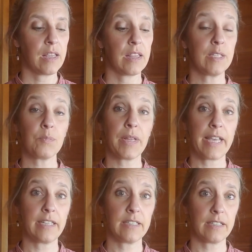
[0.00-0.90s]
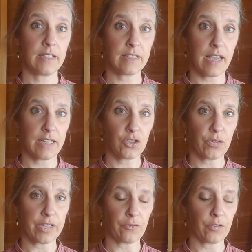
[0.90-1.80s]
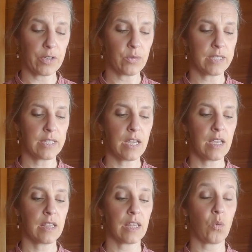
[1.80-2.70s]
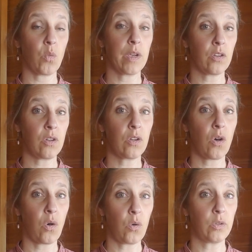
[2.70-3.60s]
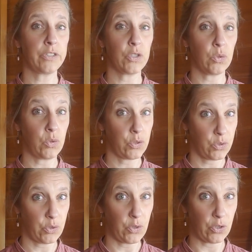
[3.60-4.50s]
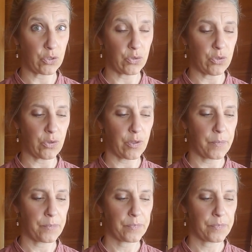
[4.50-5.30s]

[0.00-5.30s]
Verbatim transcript: This planet is entering a frequency that will hold you to your truth.